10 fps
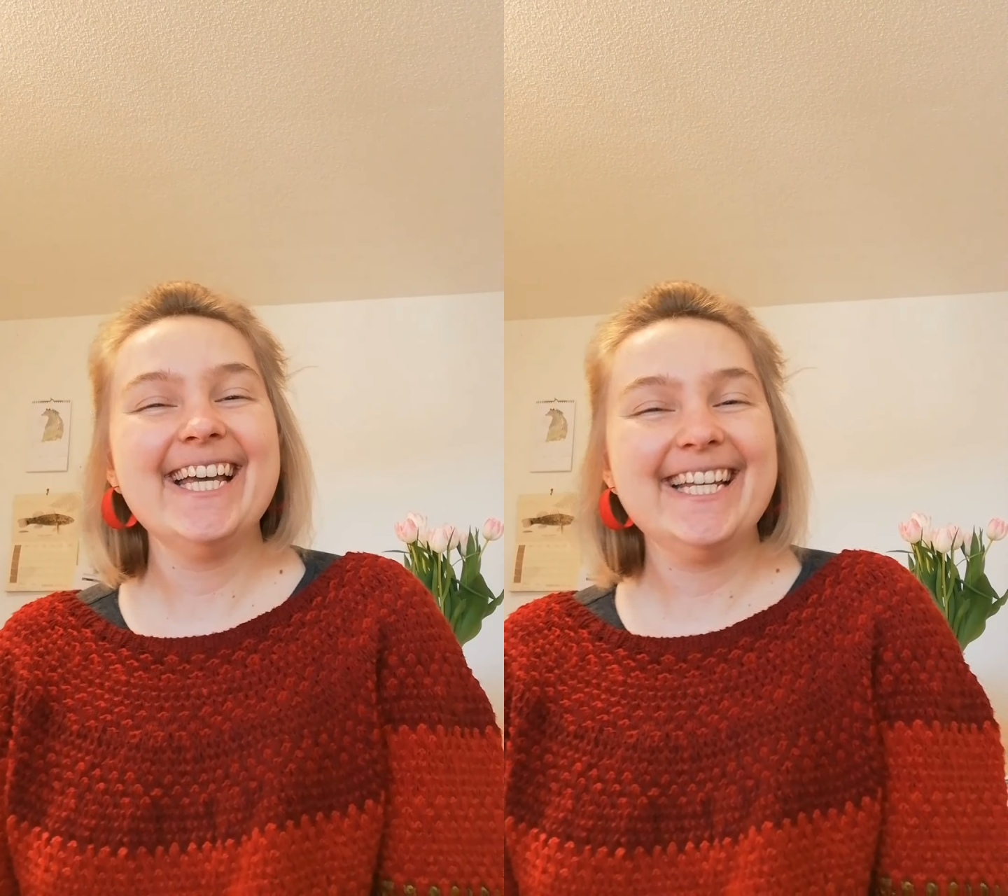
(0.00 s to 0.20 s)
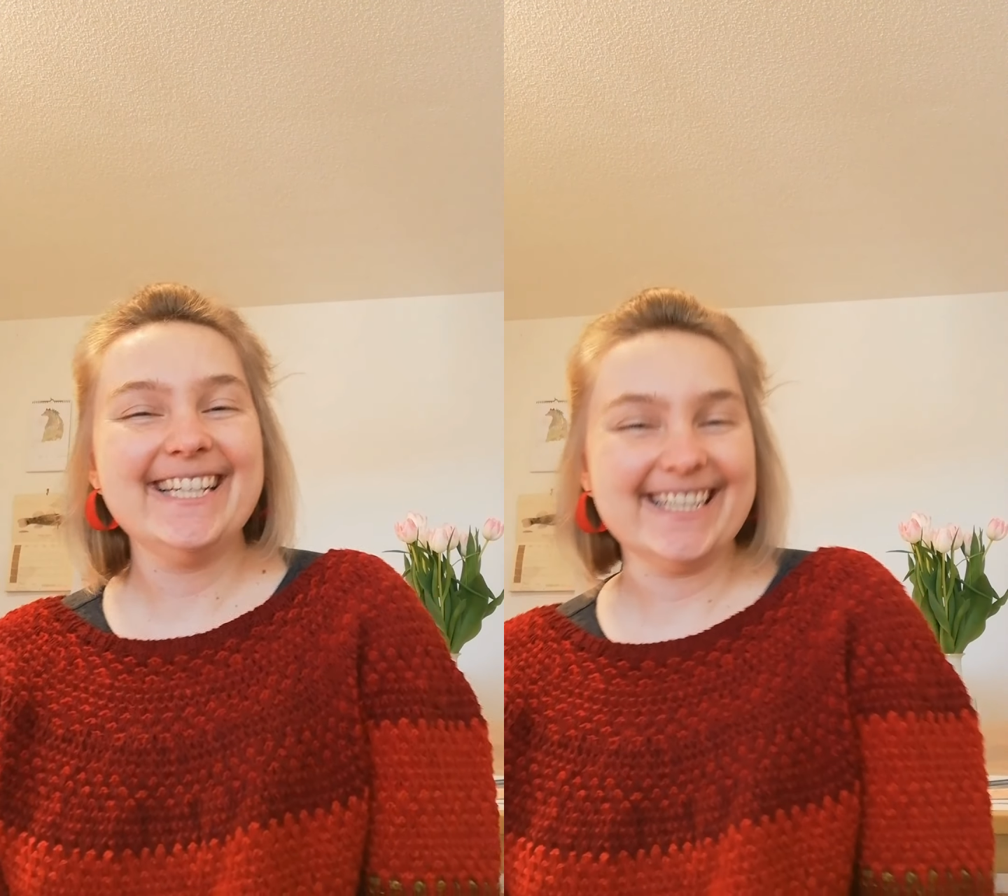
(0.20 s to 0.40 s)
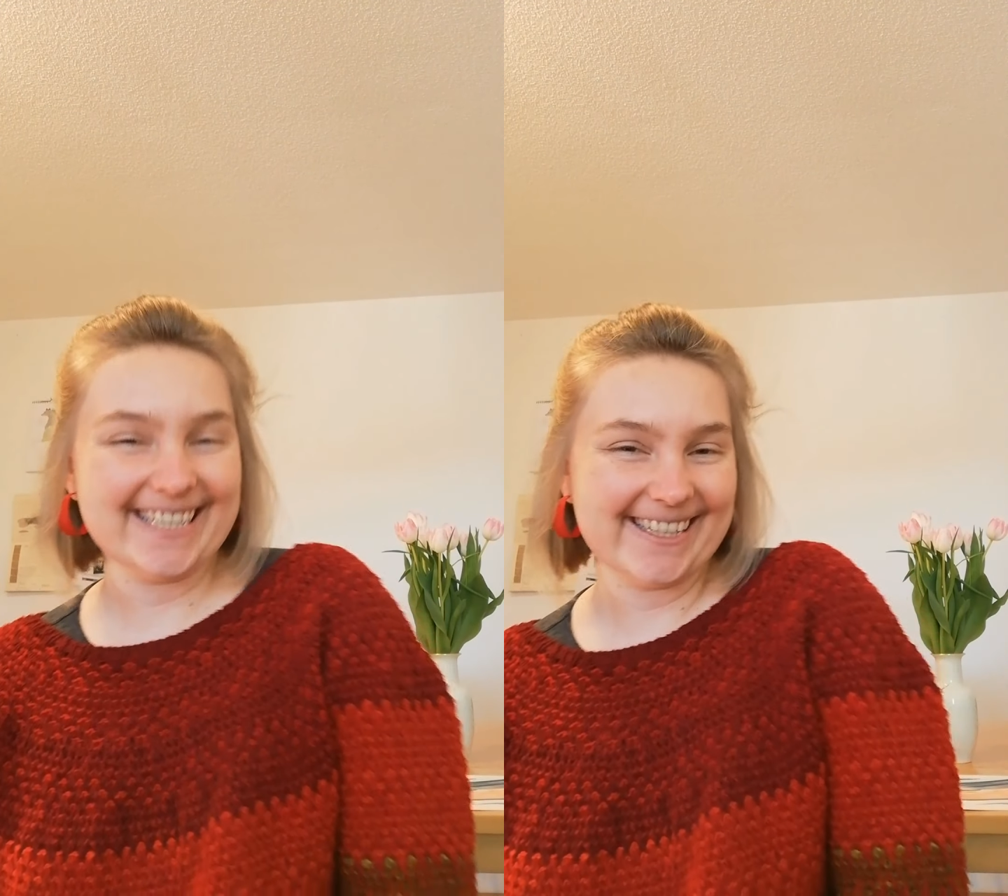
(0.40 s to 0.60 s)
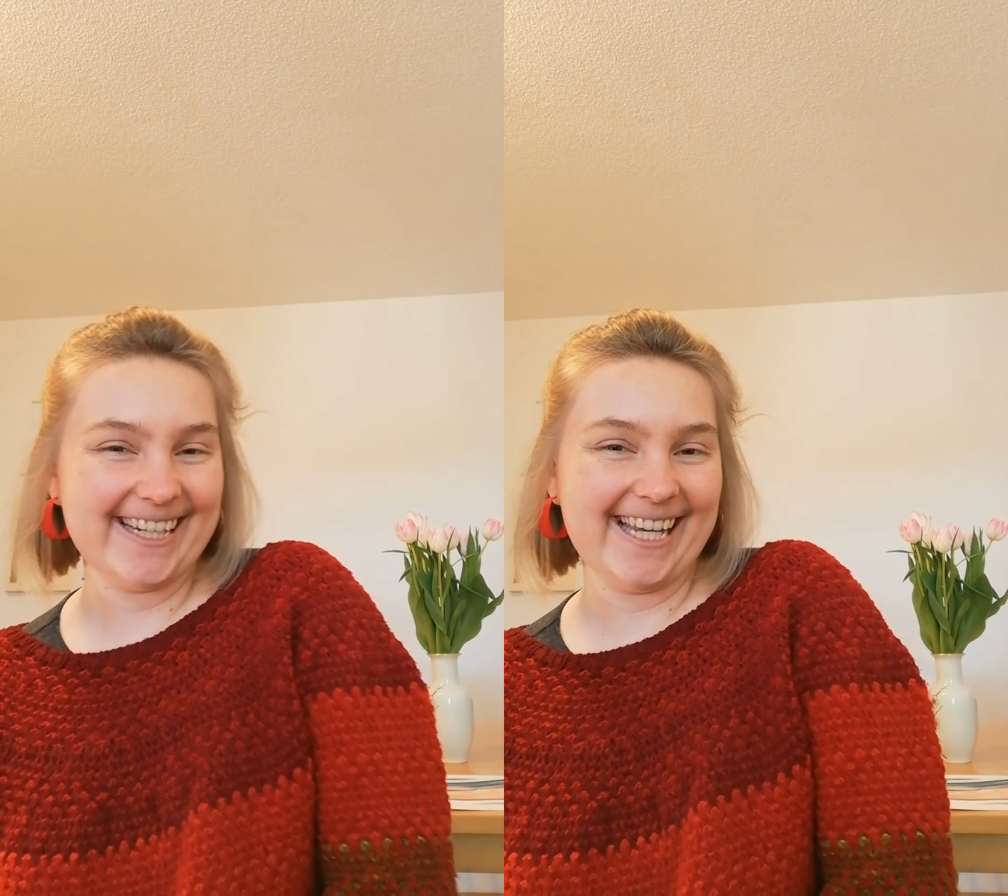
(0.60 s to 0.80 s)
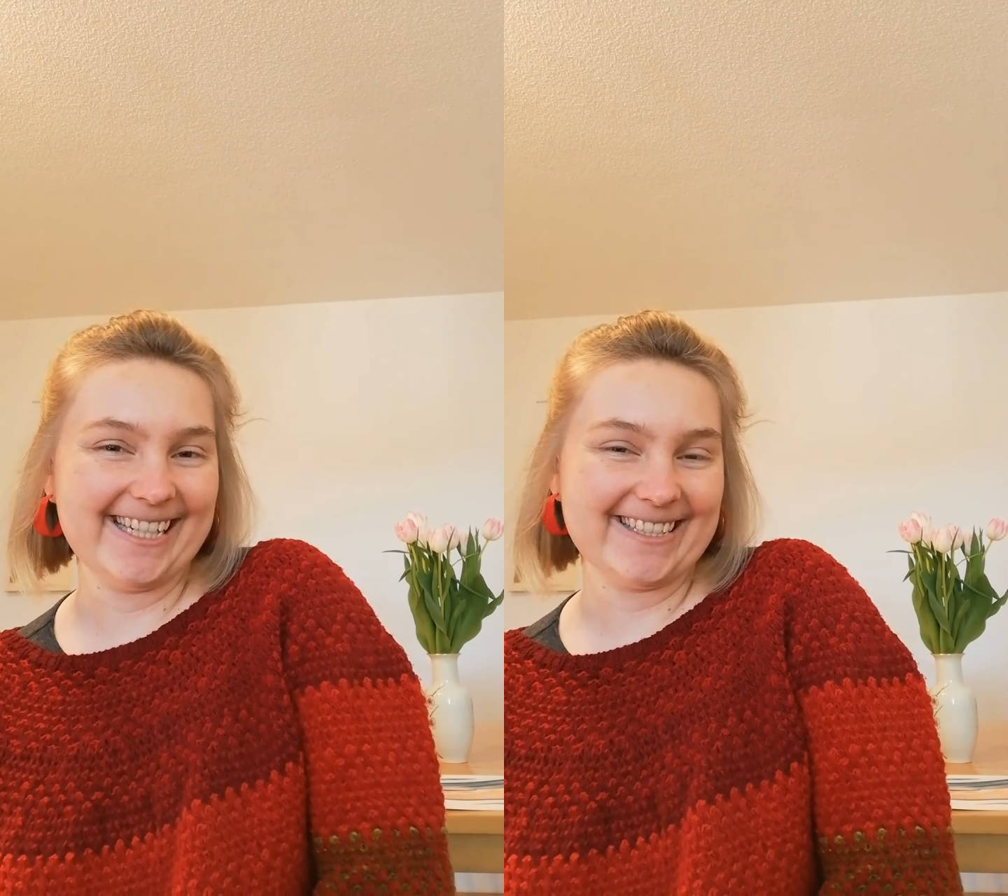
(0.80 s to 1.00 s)
knitter
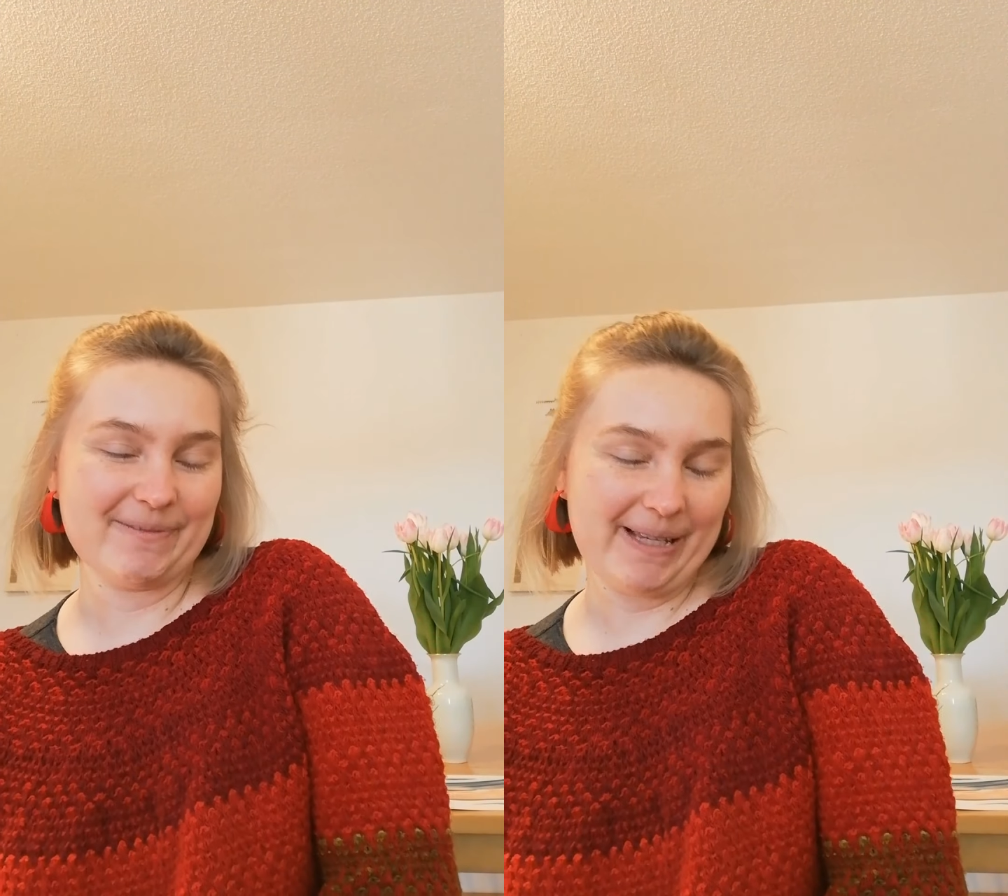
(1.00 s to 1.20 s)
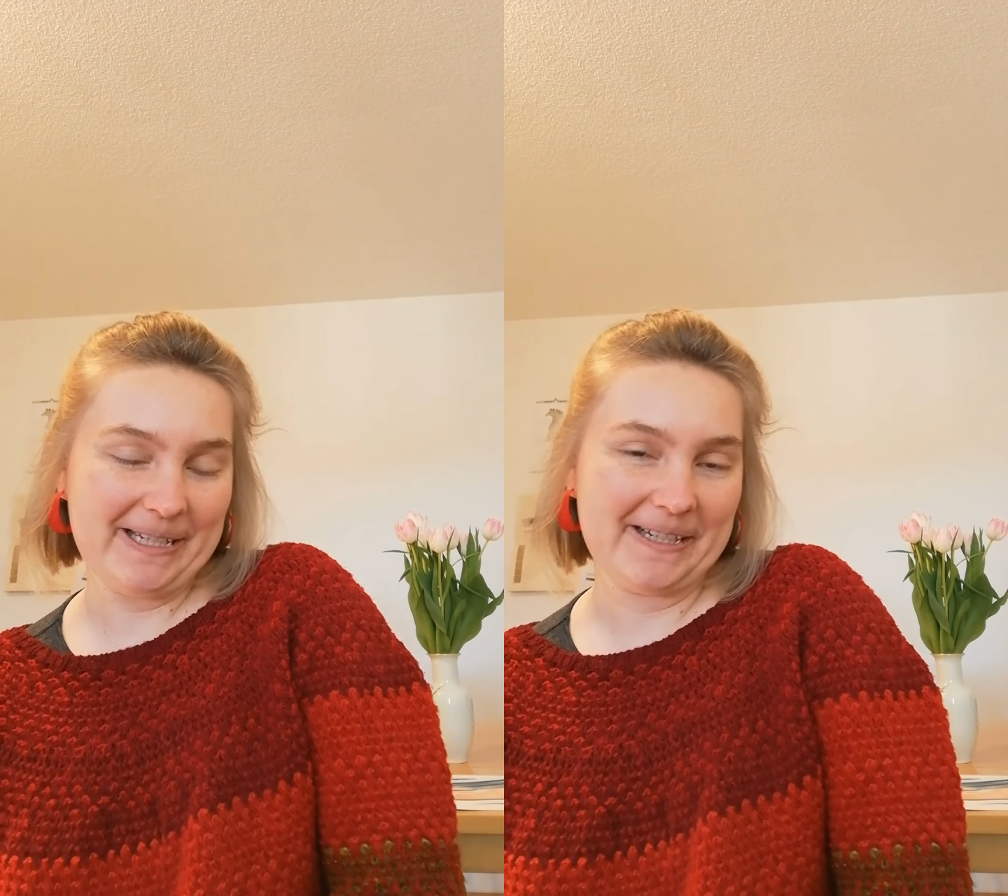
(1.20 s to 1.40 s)
and spinner